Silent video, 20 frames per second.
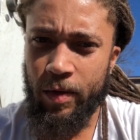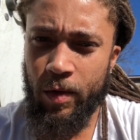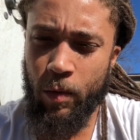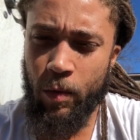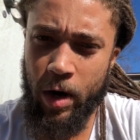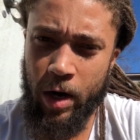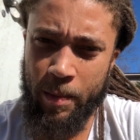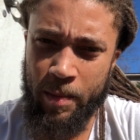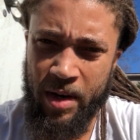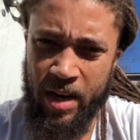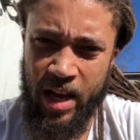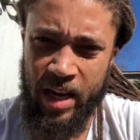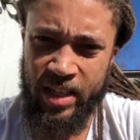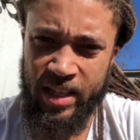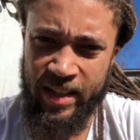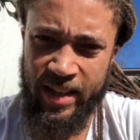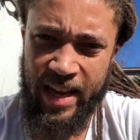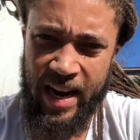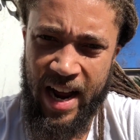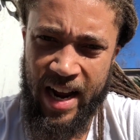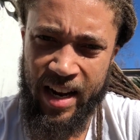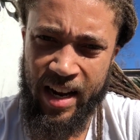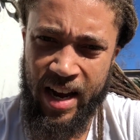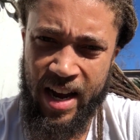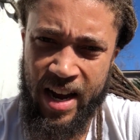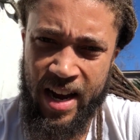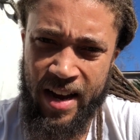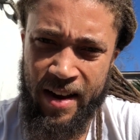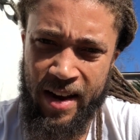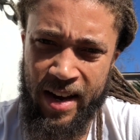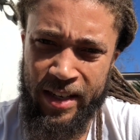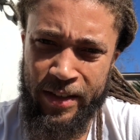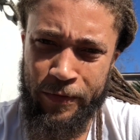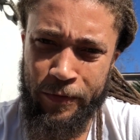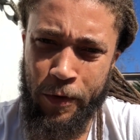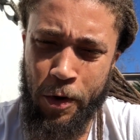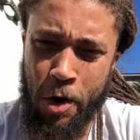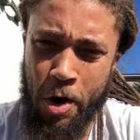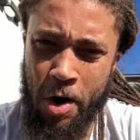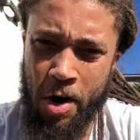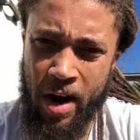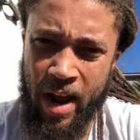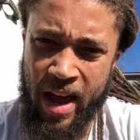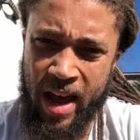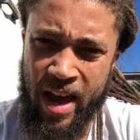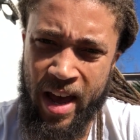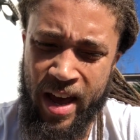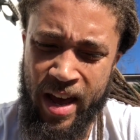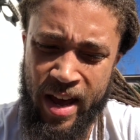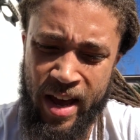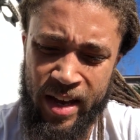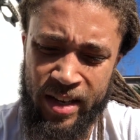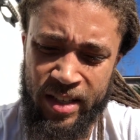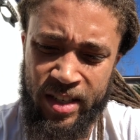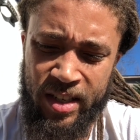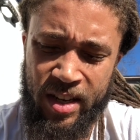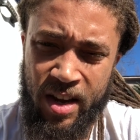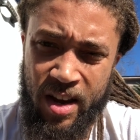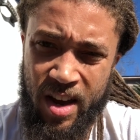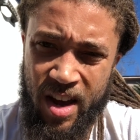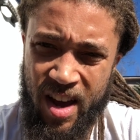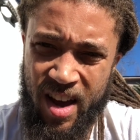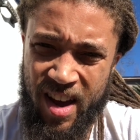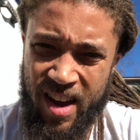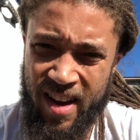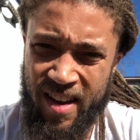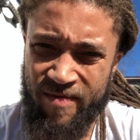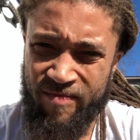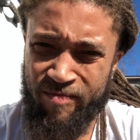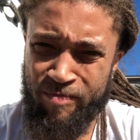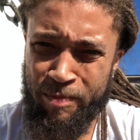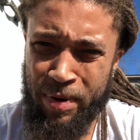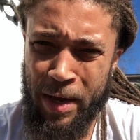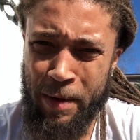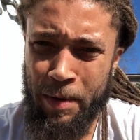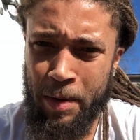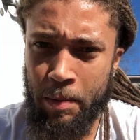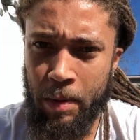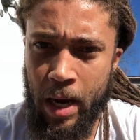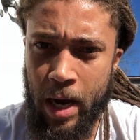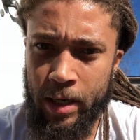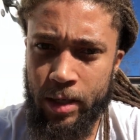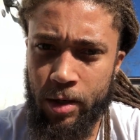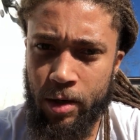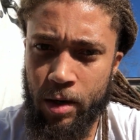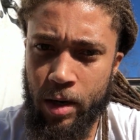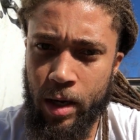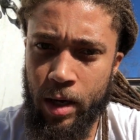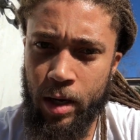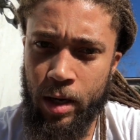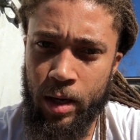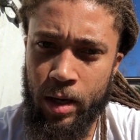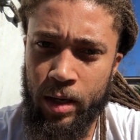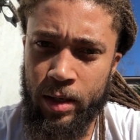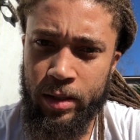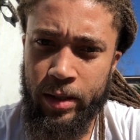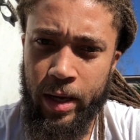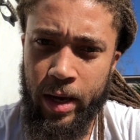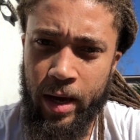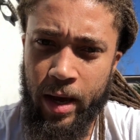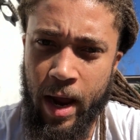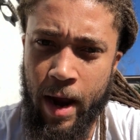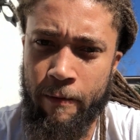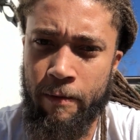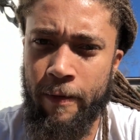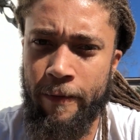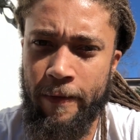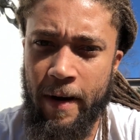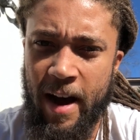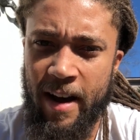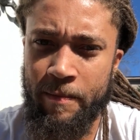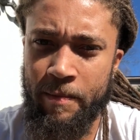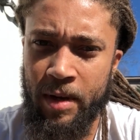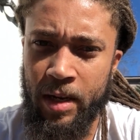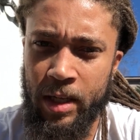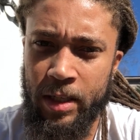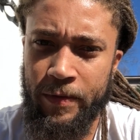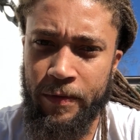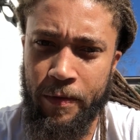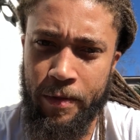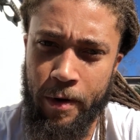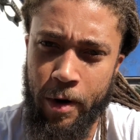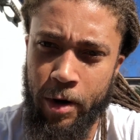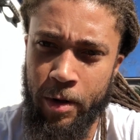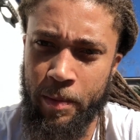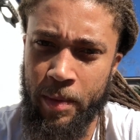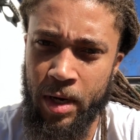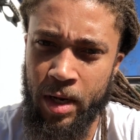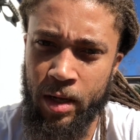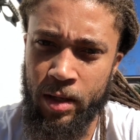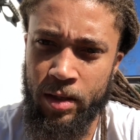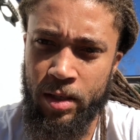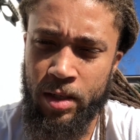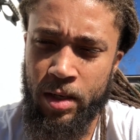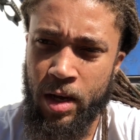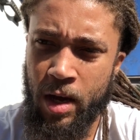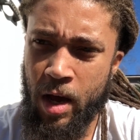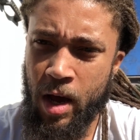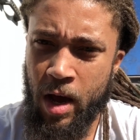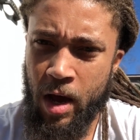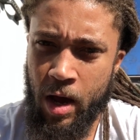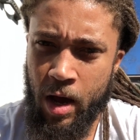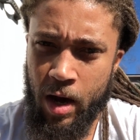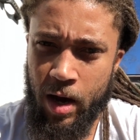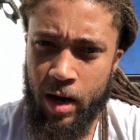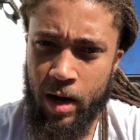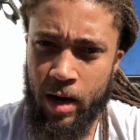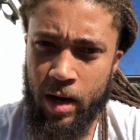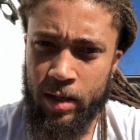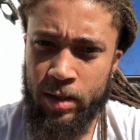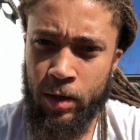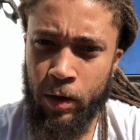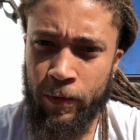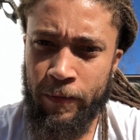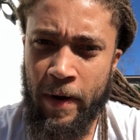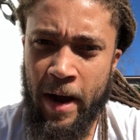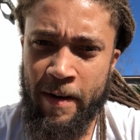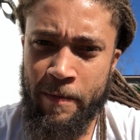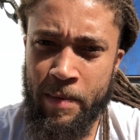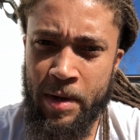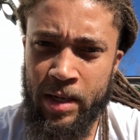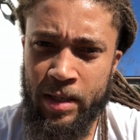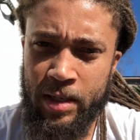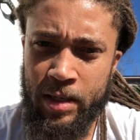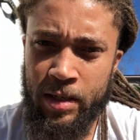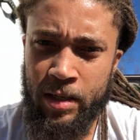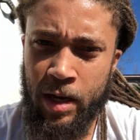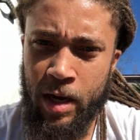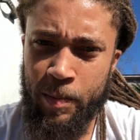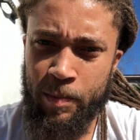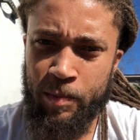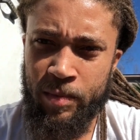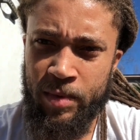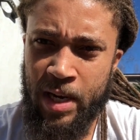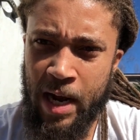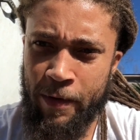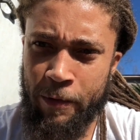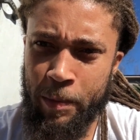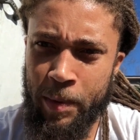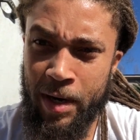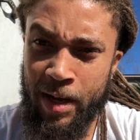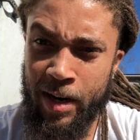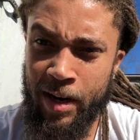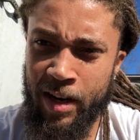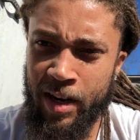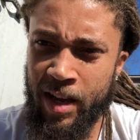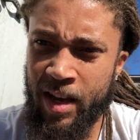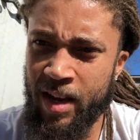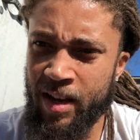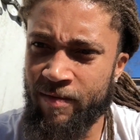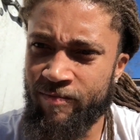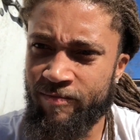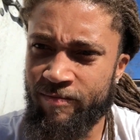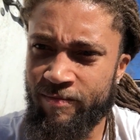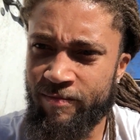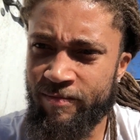The recommendation that I got as far as PB Blaster is every 5 minutes for 30 minutes. So 5 minutes is up, time for me to hit it again.